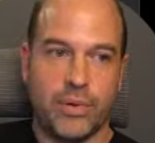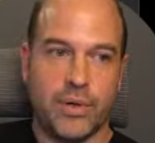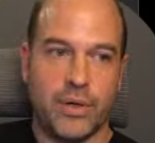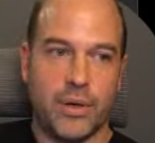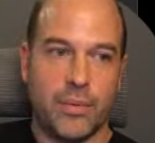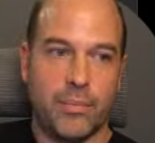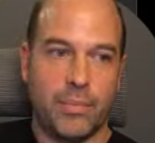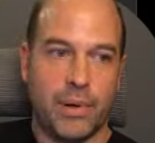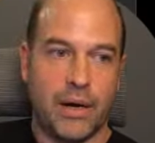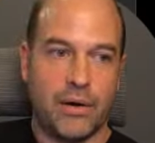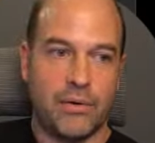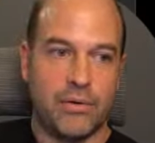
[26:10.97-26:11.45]

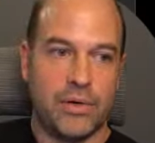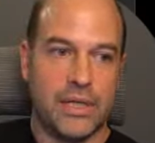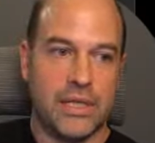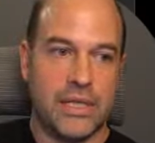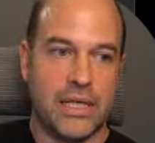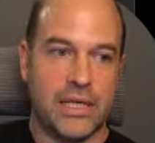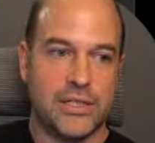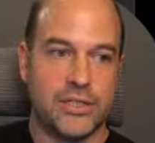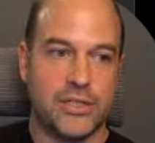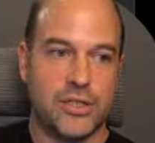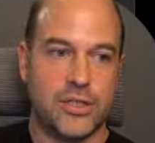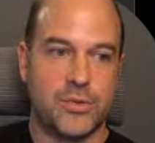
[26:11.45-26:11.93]
but apparently
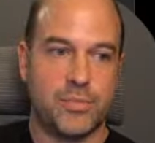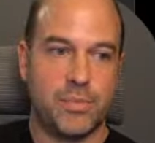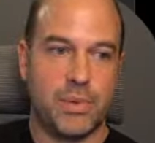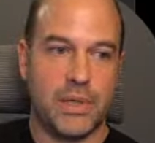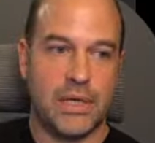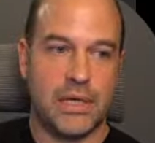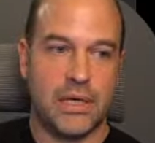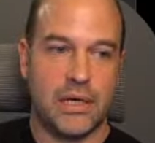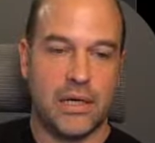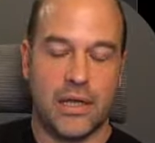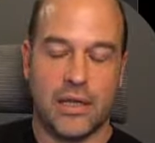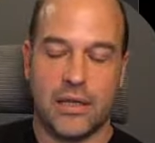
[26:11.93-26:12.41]
there's just
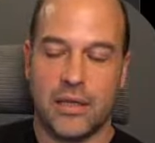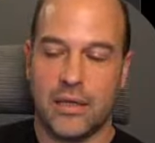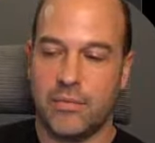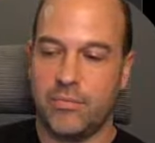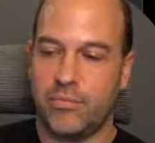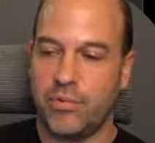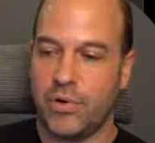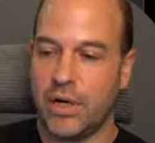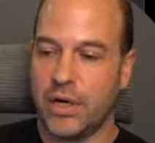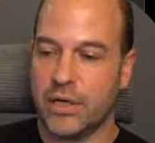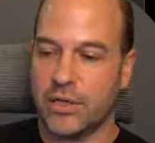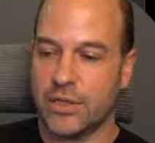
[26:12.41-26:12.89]
been another
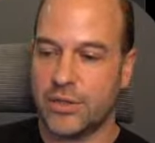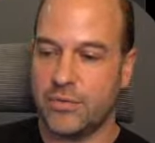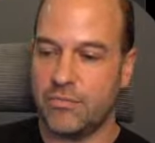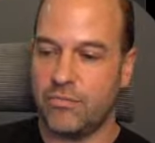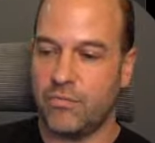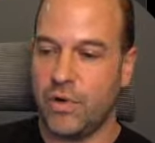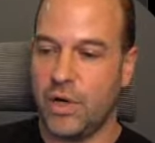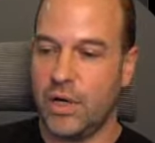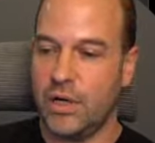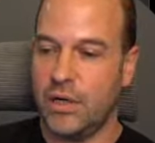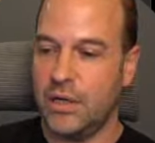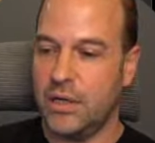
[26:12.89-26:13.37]

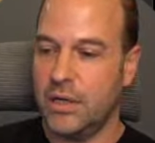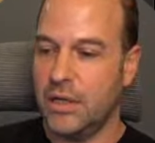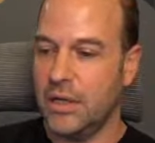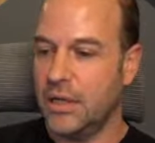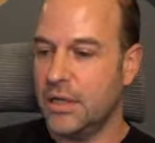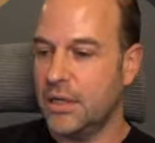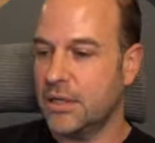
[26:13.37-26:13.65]
production run,